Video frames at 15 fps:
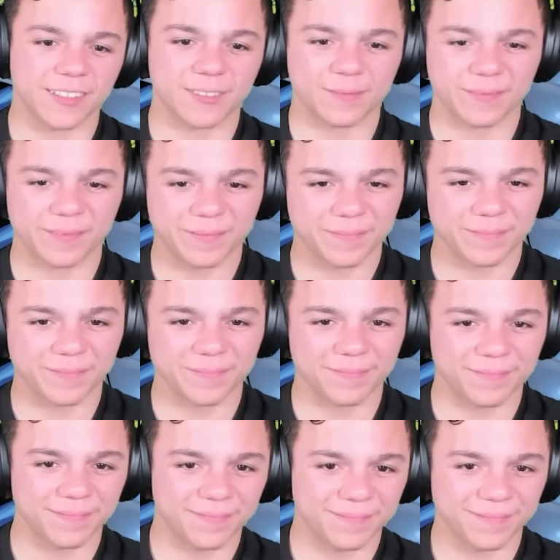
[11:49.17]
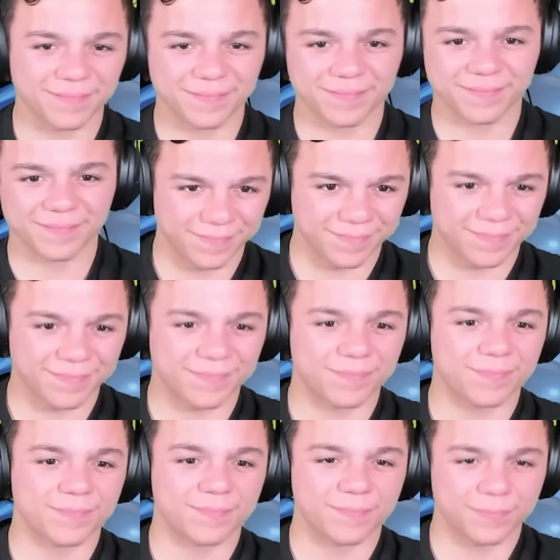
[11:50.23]

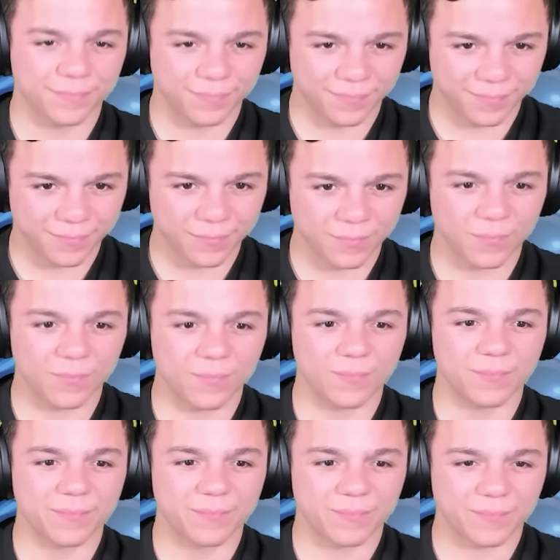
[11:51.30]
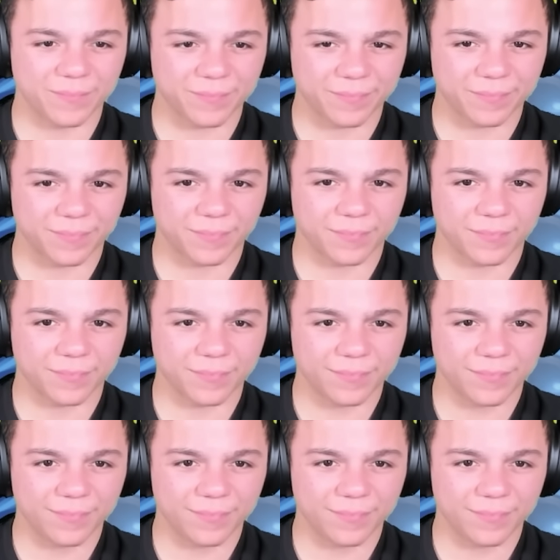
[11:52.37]
Nothing is said.